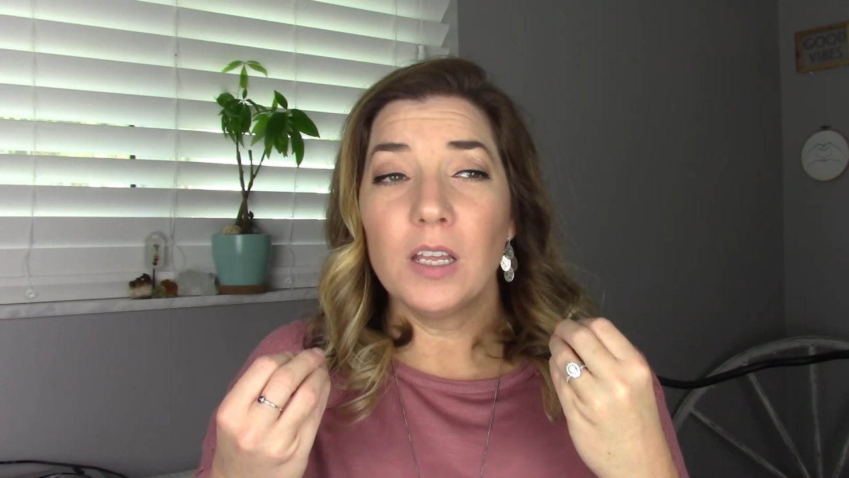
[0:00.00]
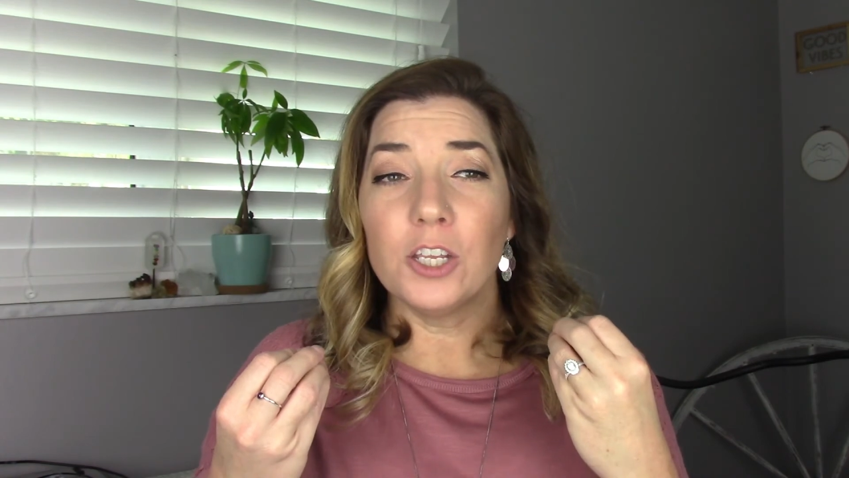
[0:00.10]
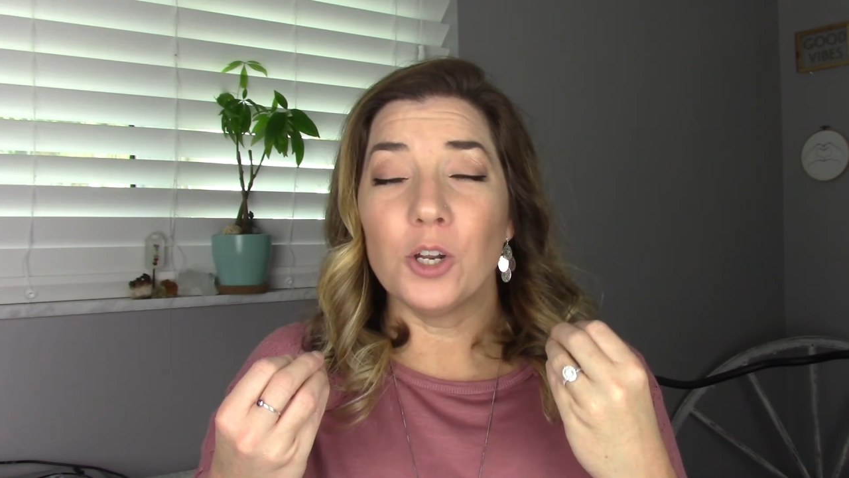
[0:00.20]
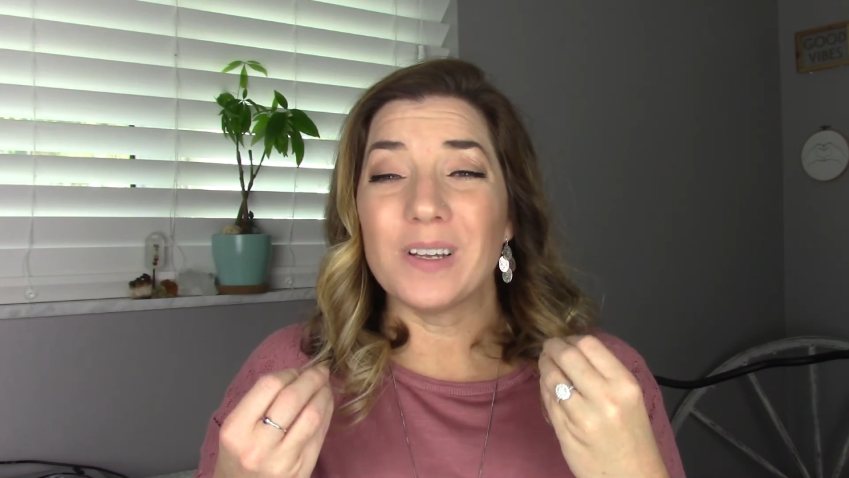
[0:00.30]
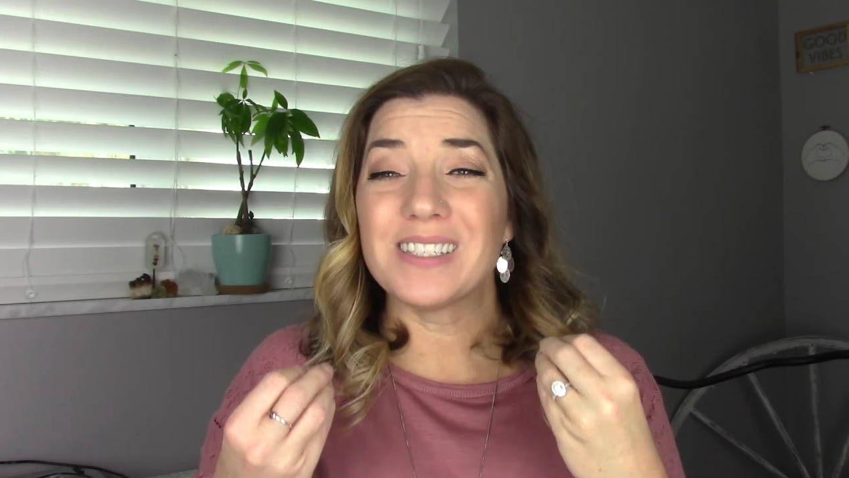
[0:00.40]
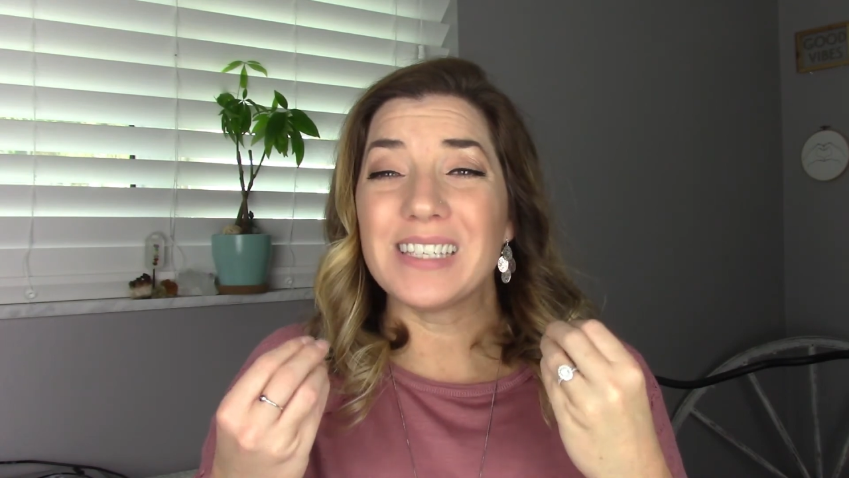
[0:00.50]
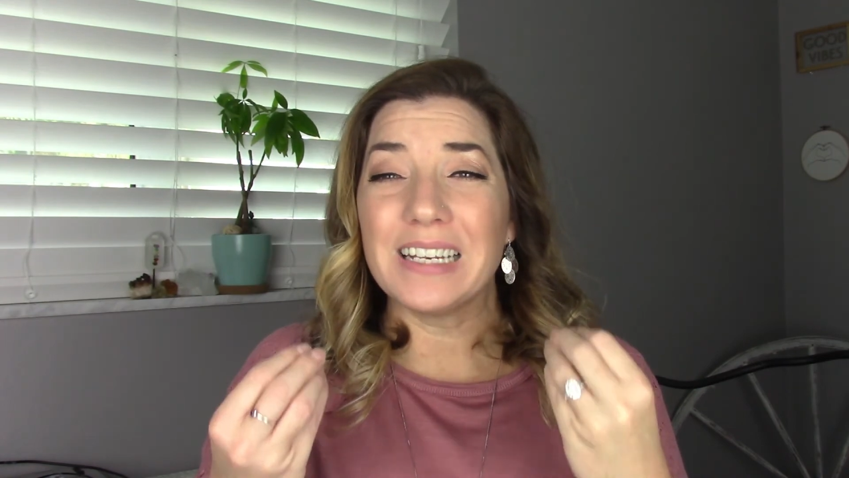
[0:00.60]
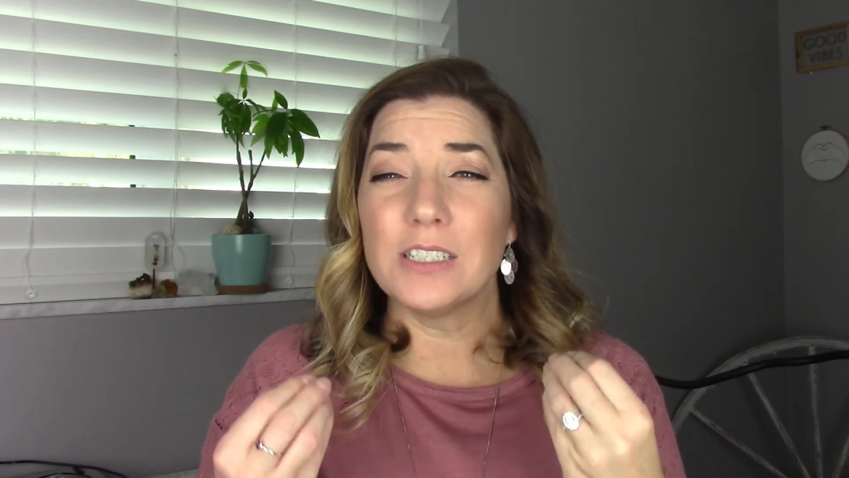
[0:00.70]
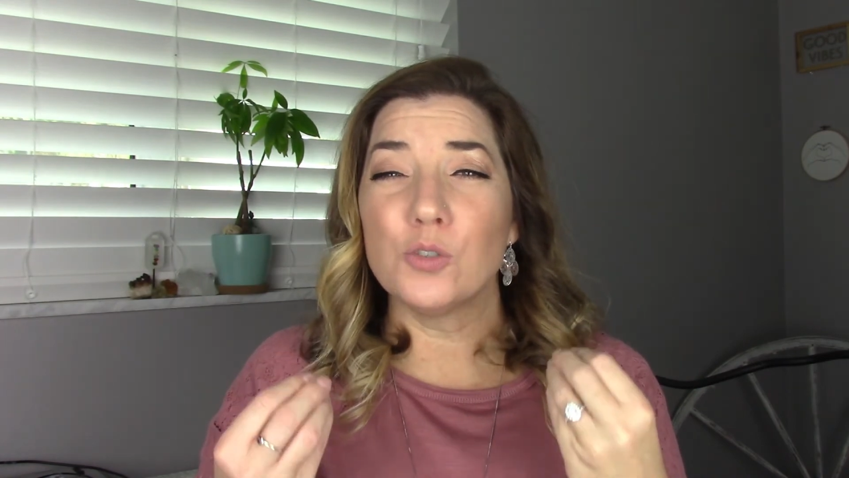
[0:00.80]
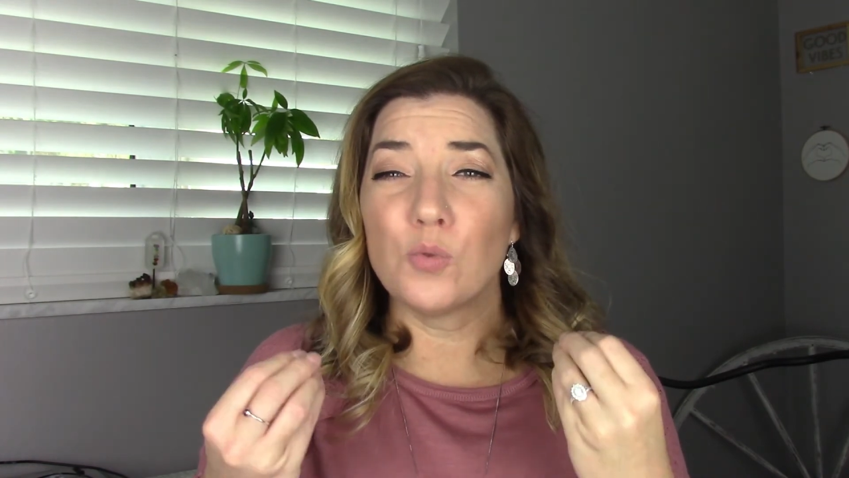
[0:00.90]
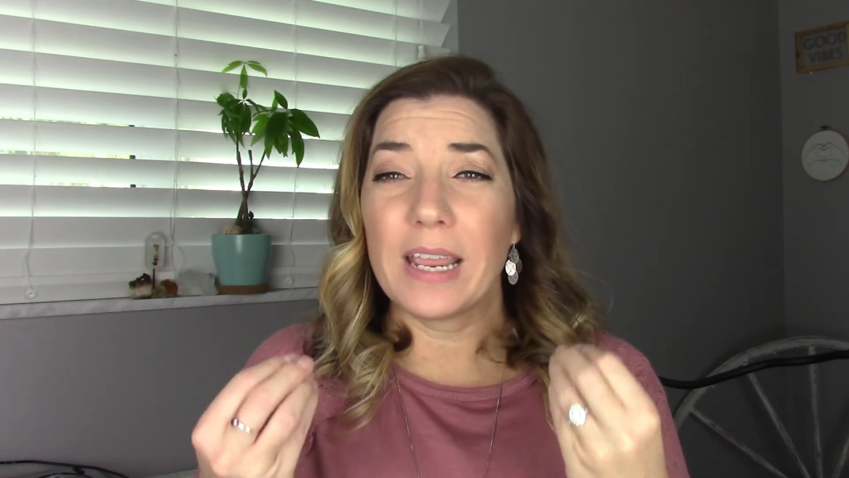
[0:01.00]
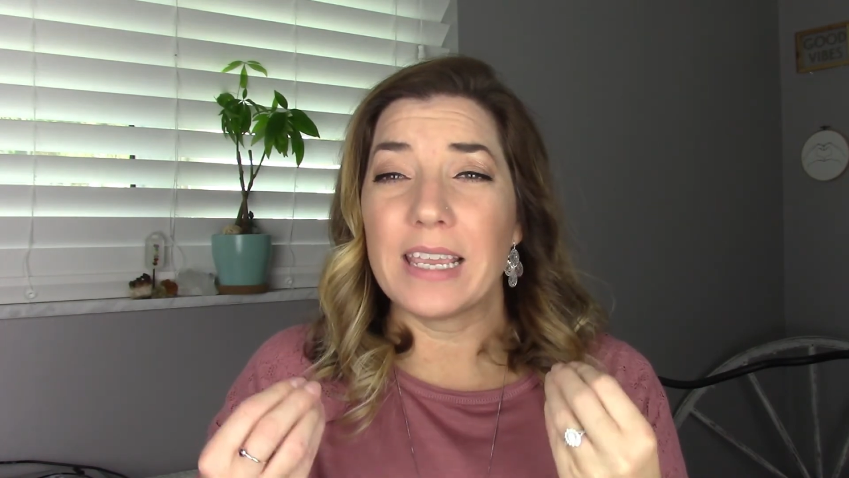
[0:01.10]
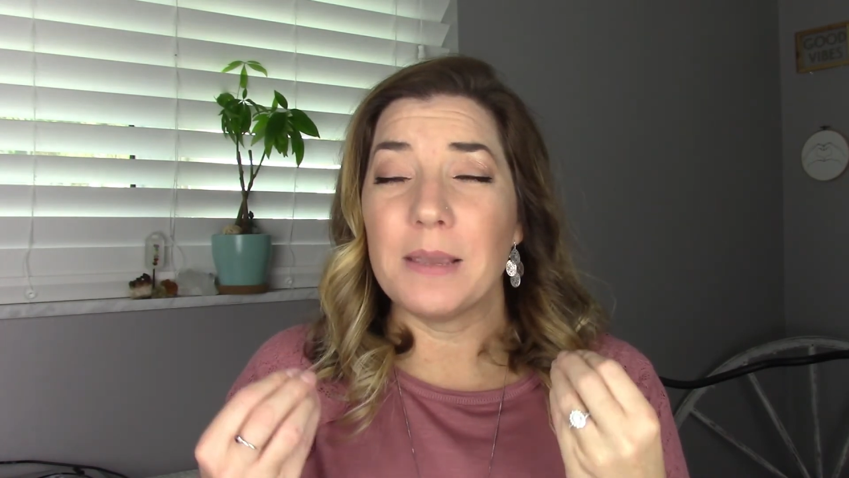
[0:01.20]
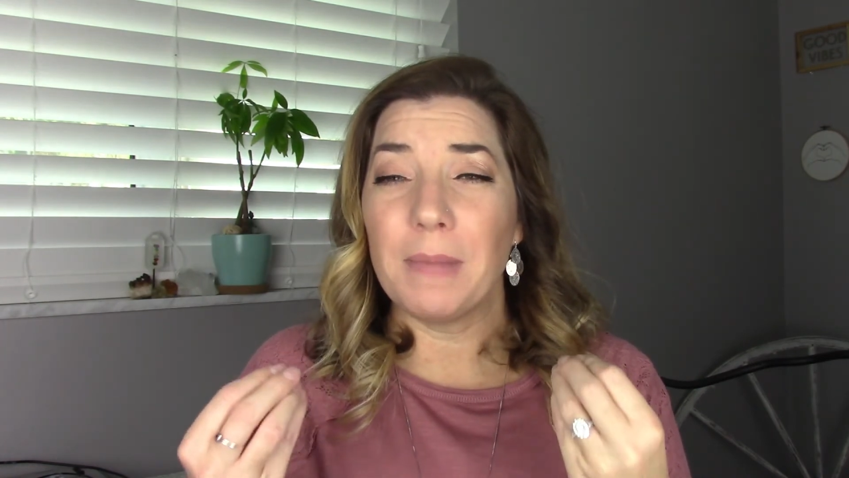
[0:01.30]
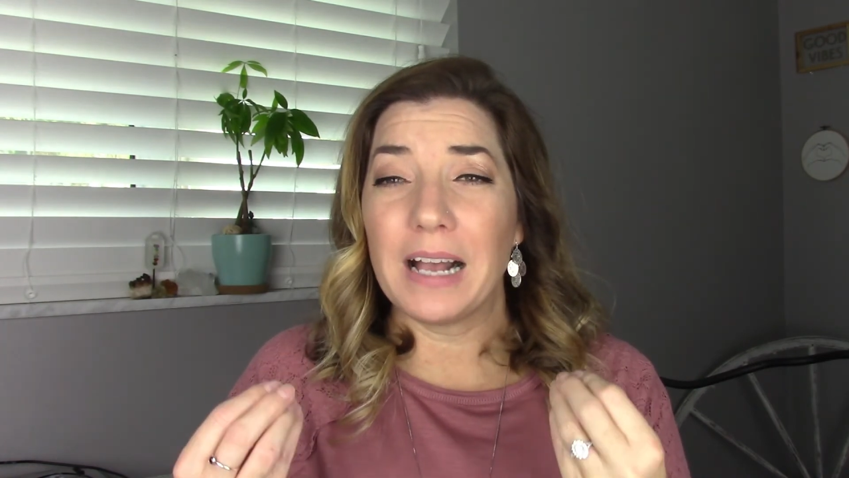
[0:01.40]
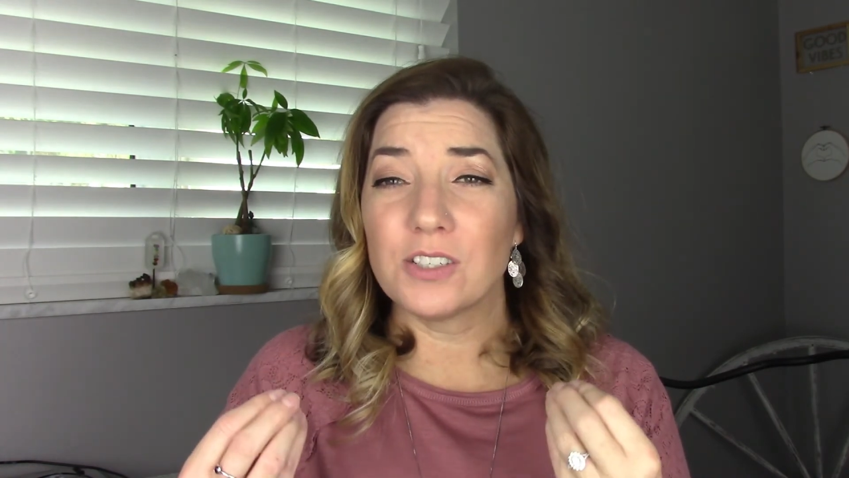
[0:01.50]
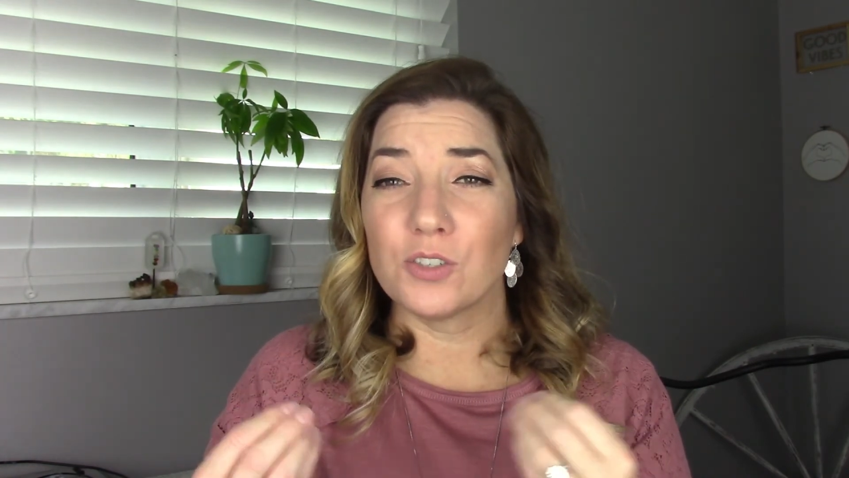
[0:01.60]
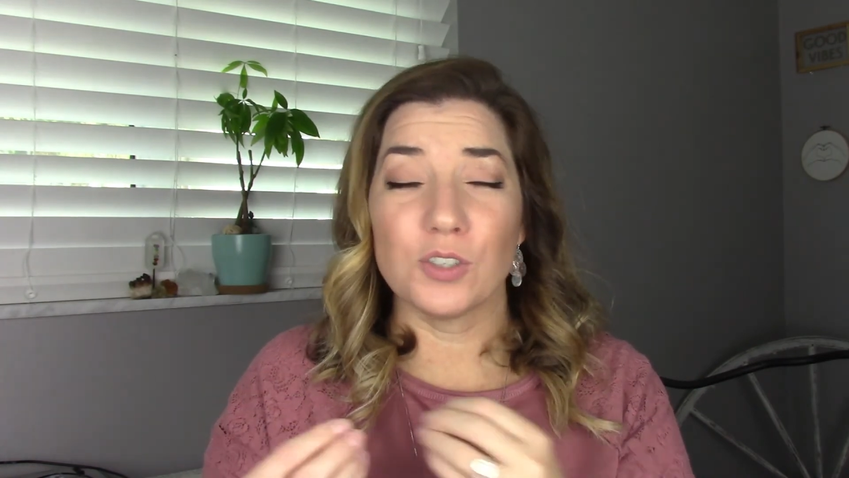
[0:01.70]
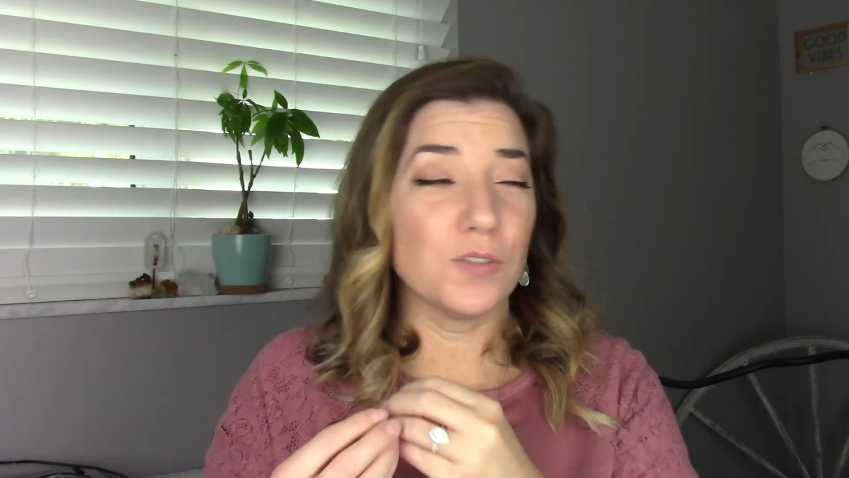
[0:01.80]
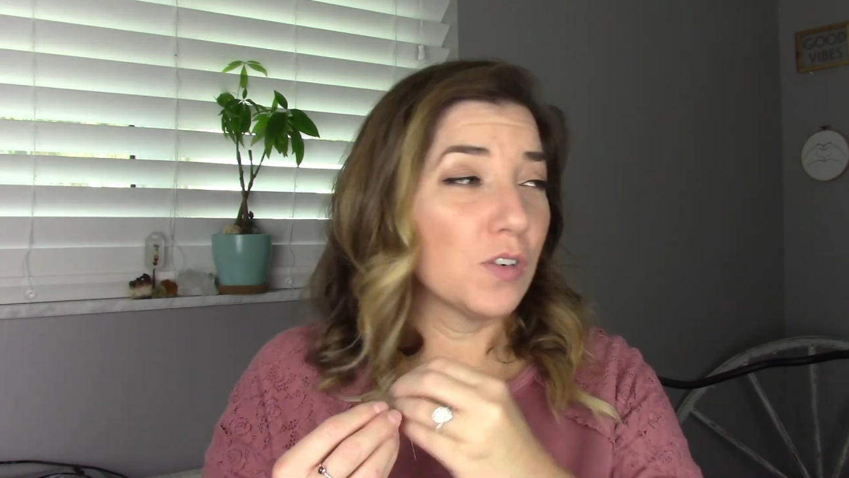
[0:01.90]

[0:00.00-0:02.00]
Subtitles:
you know, ascended Reiki masters